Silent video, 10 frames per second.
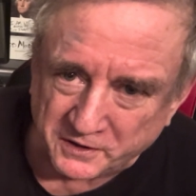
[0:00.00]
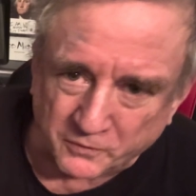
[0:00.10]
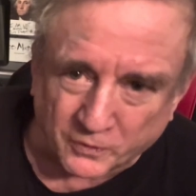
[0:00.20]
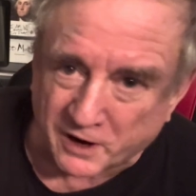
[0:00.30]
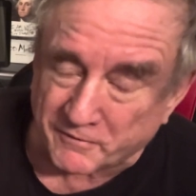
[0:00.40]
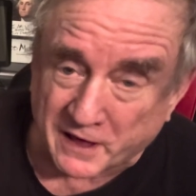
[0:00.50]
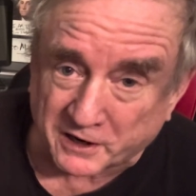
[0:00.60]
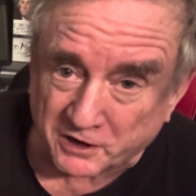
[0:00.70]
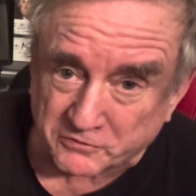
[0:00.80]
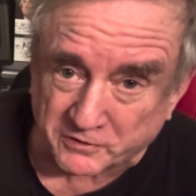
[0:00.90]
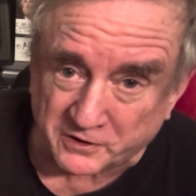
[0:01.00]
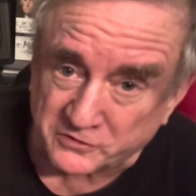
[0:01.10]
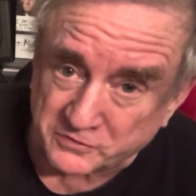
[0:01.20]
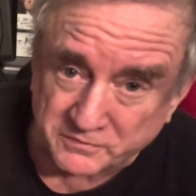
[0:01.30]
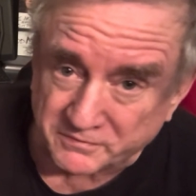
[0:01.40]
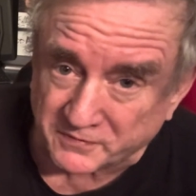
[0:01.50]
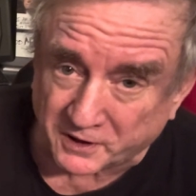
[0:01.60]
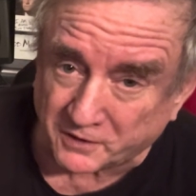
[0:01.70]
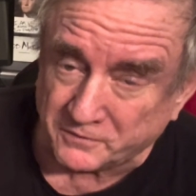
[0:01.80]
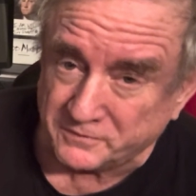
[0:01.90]
wherever that country is,
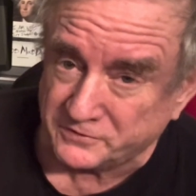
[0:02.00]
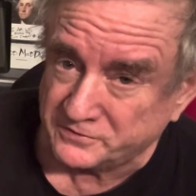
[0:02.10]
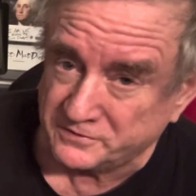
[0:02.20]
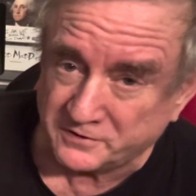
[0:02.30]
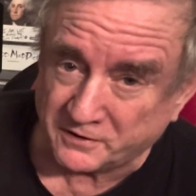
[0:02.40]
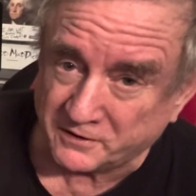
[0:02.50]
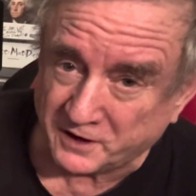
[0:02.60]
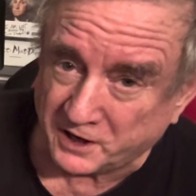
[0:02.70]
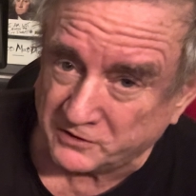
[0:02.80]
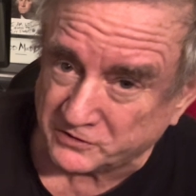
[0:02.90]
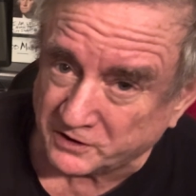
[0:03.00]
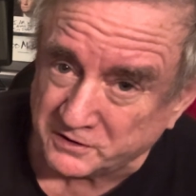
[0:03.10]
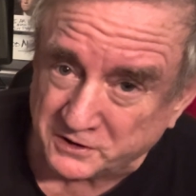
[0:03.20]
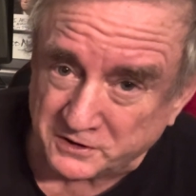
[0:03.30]
Southern Asia,